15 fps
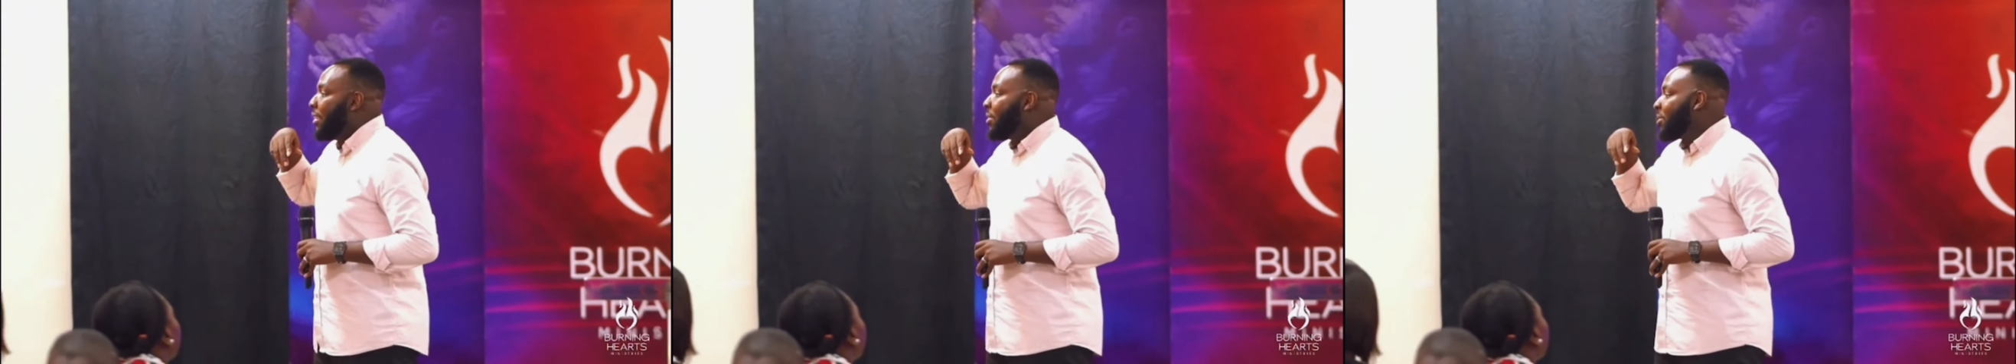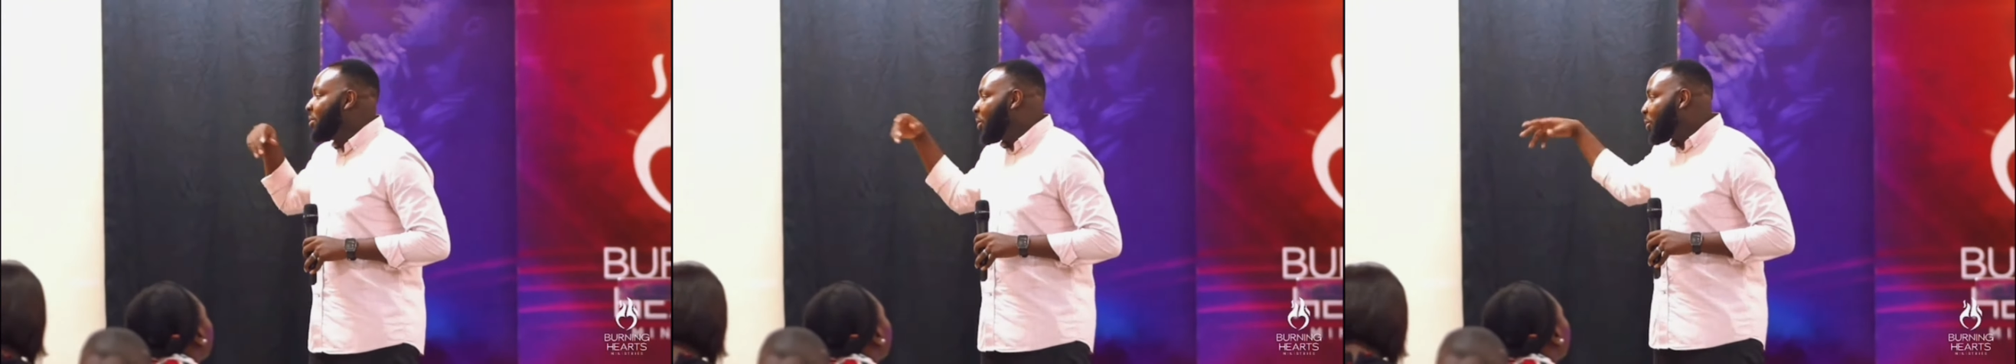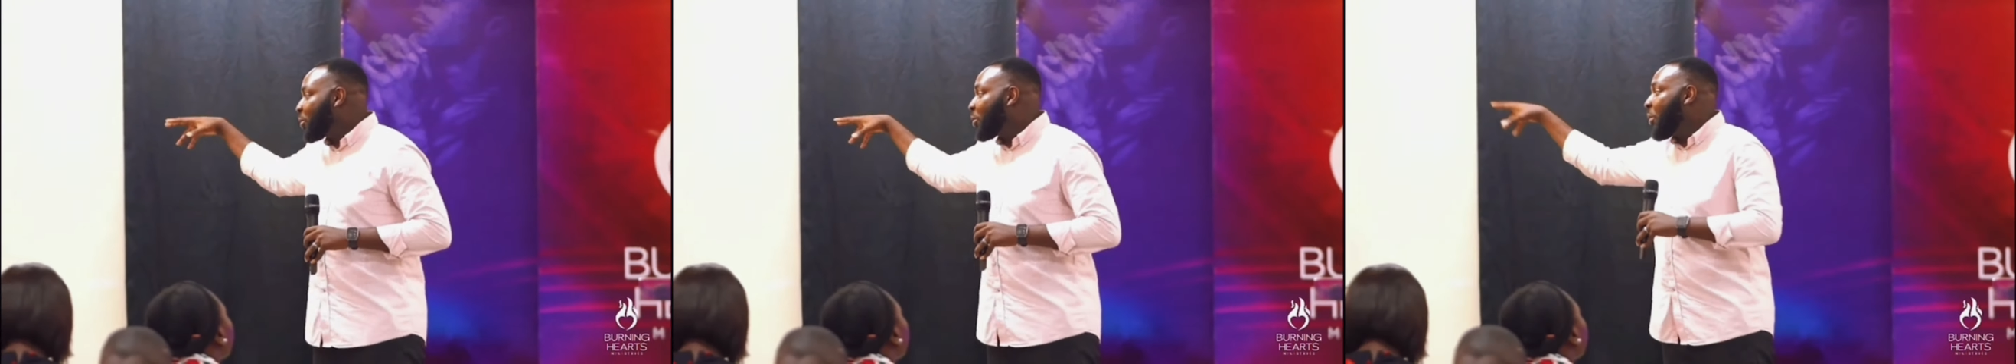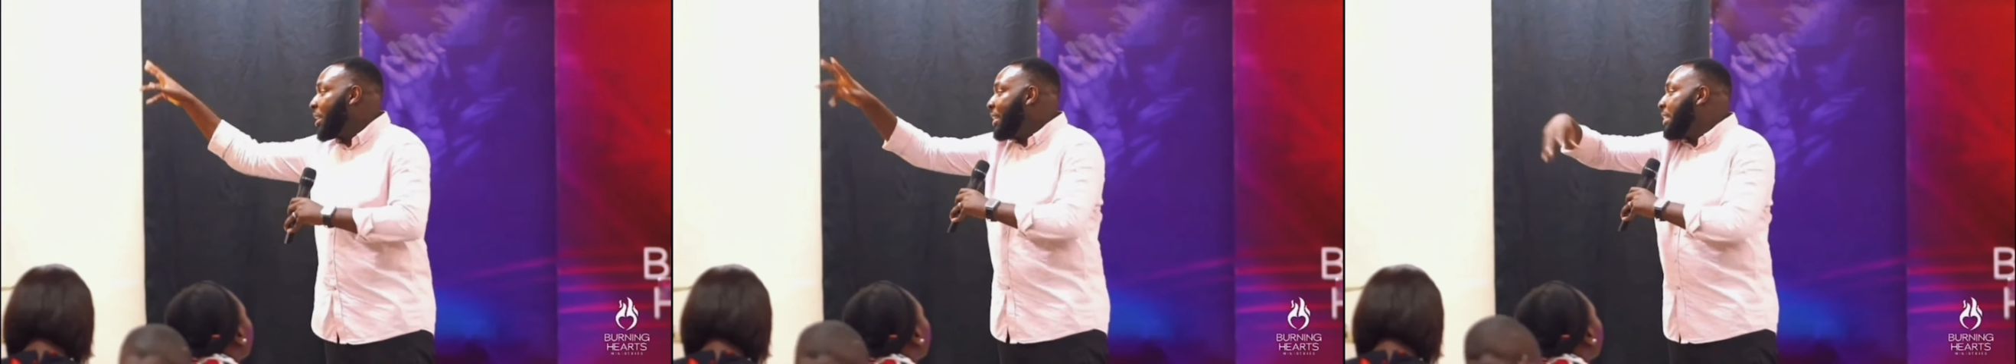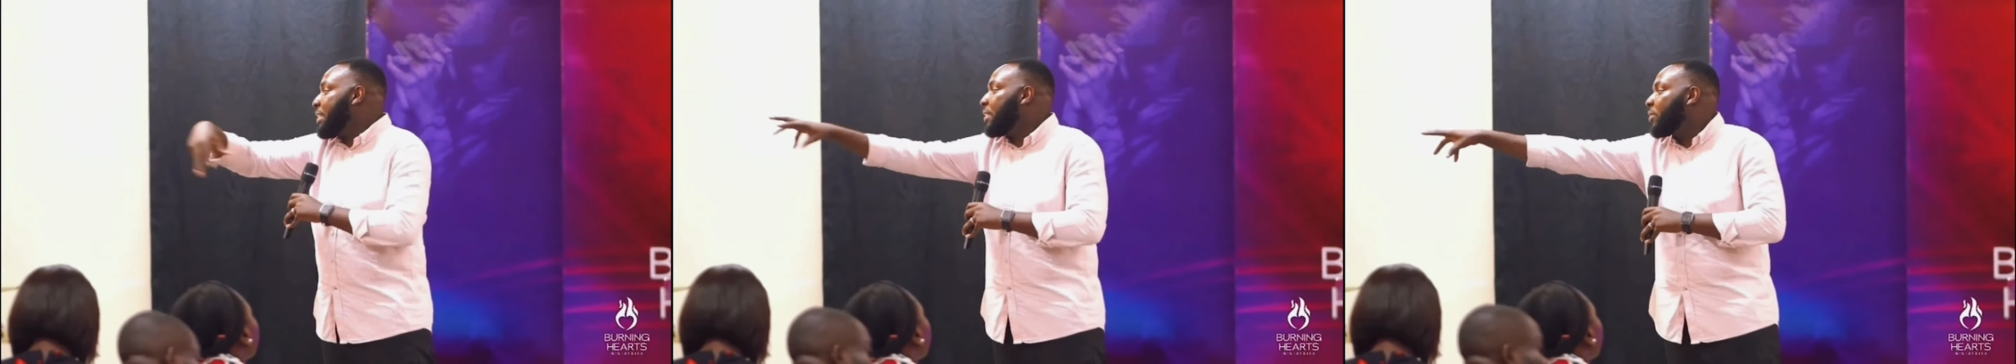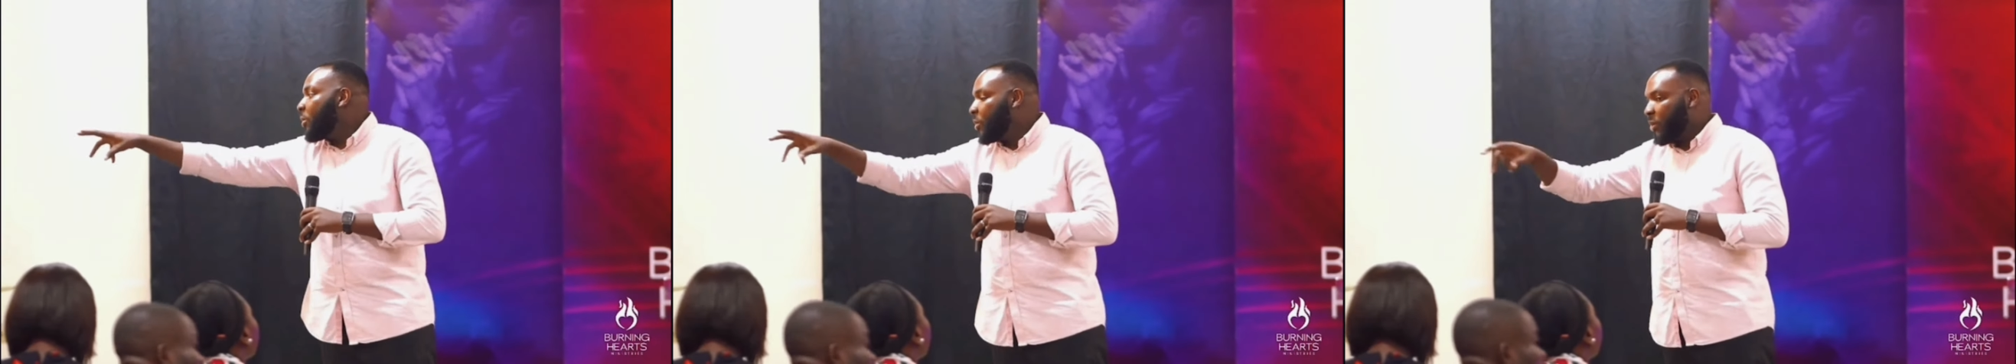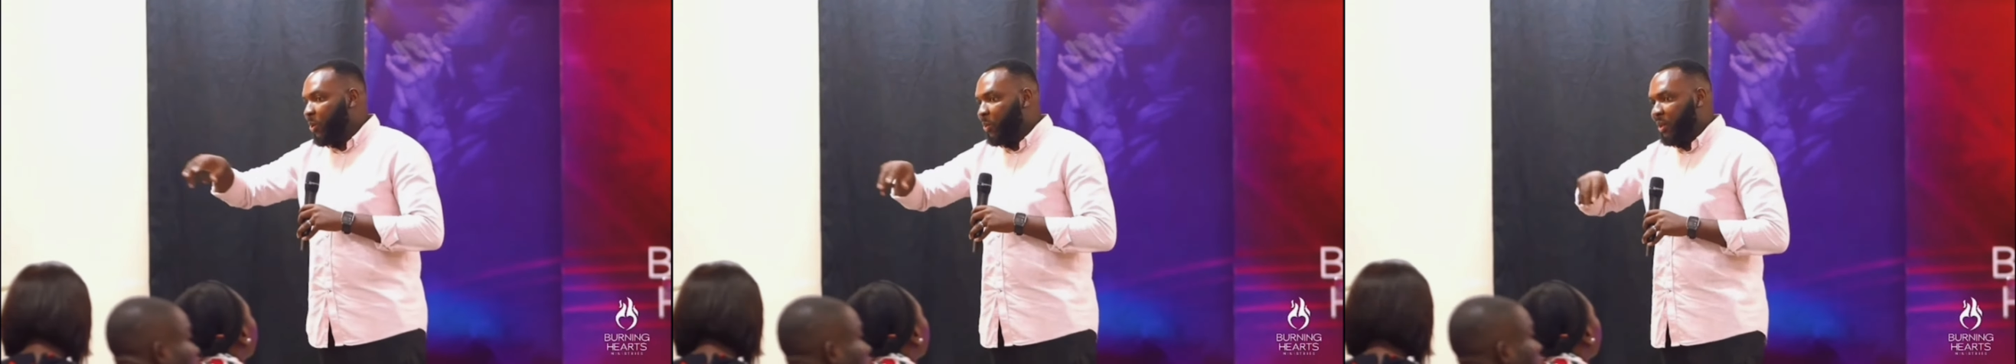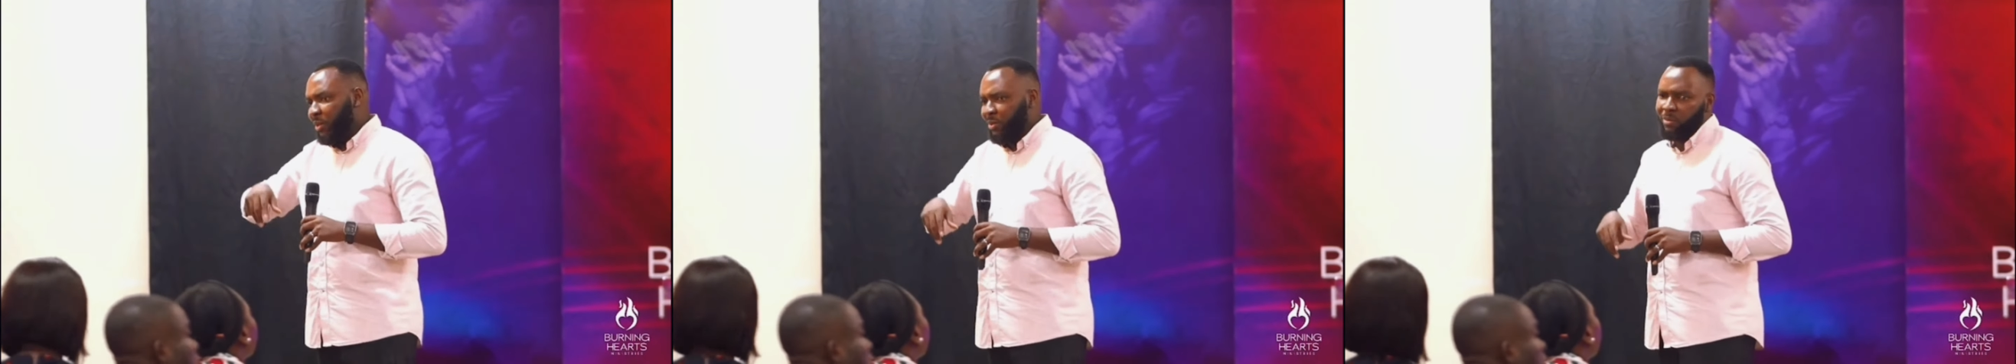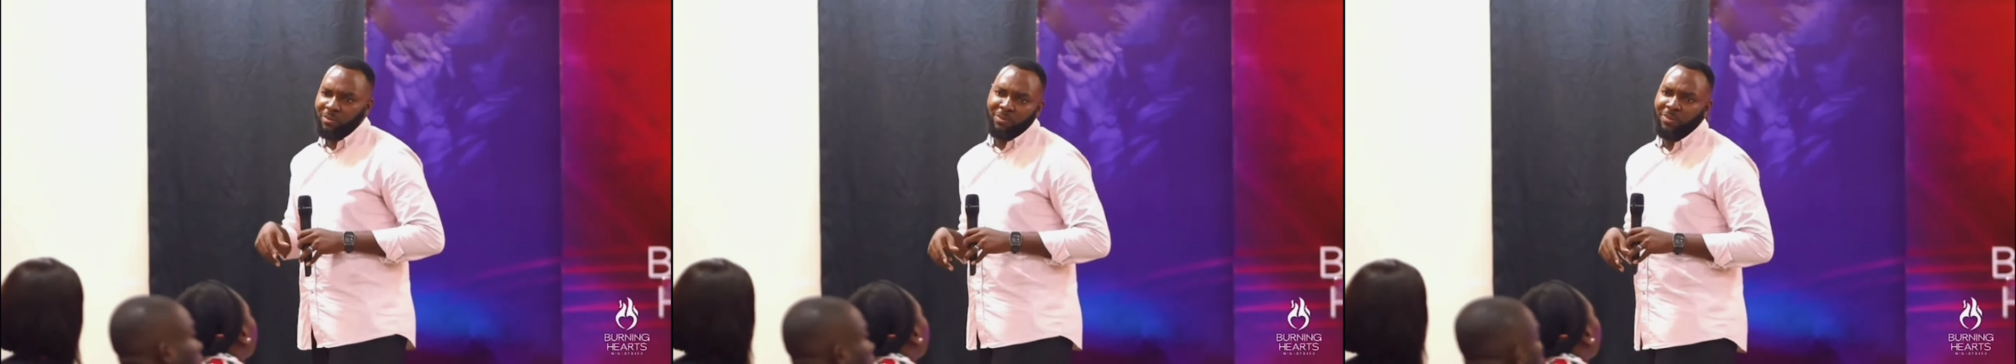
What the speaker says: doesn't just throw anything to your way. Mm-mm.